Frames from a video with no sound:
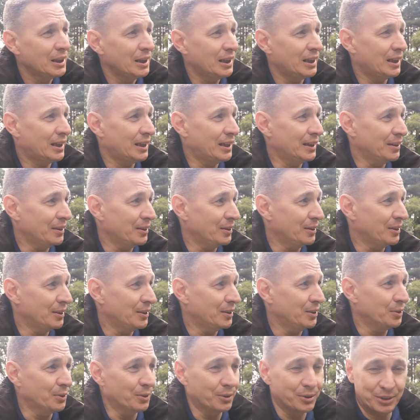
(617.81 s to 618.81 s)
And,
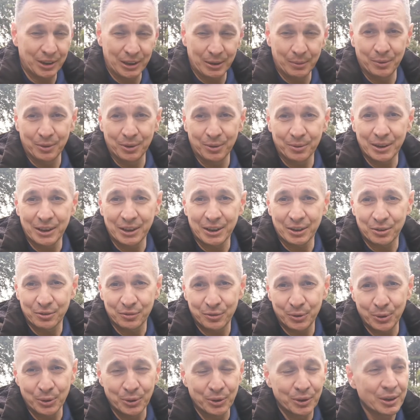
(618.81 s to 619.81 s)
is there anyone you'd like to
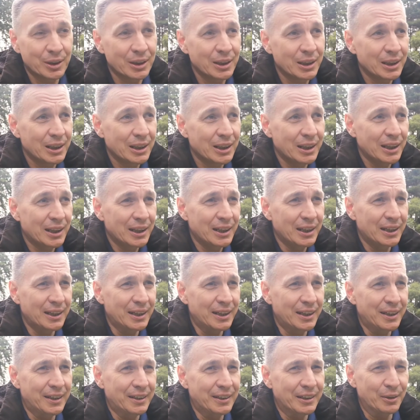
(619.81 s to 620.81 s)
phone?
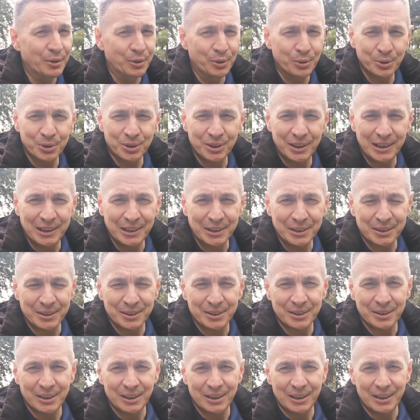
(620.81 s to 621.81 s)
Now, in those
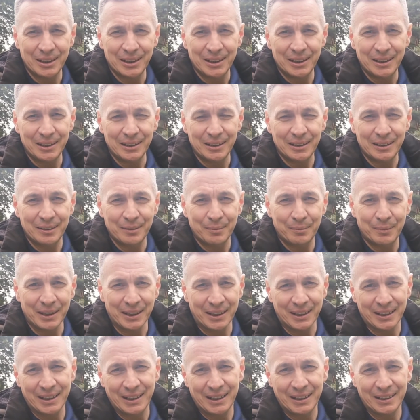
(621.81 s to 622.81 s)
days, my
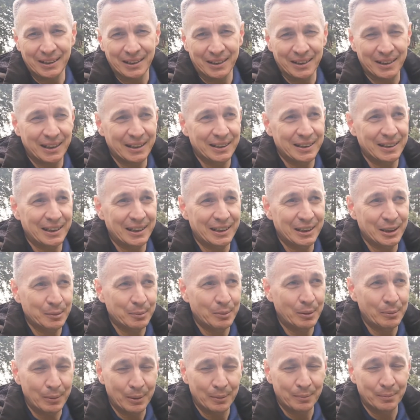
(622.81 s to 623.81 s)
gran and granddad,
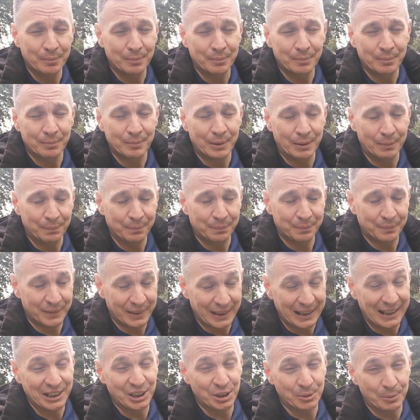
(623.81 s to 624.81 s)
my
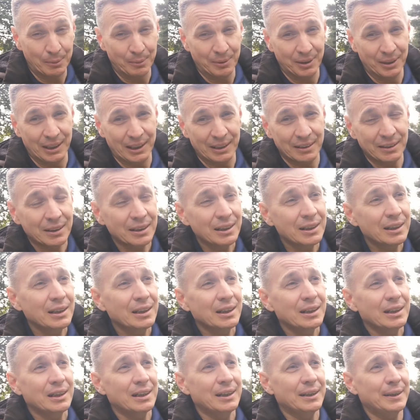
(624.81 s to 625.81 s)
dad's mum and dad,
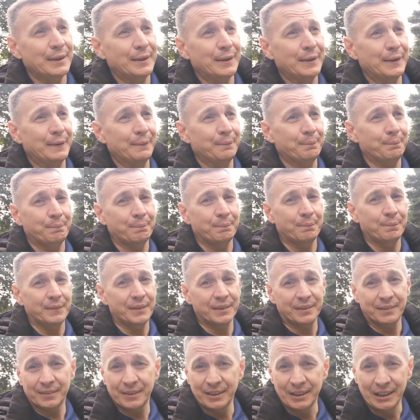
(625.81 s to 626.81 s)
um,
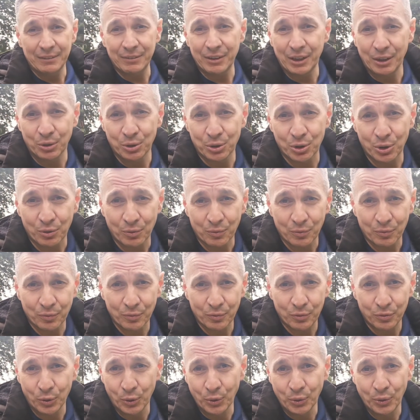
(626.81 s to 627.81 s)
didn't have a house
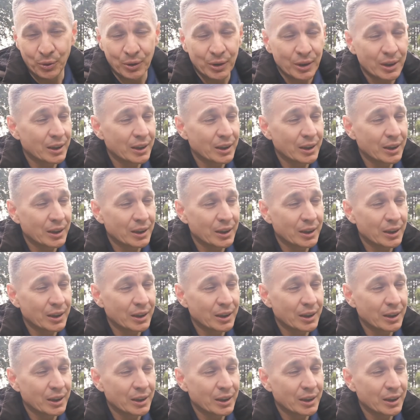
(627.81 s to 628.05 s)
phone.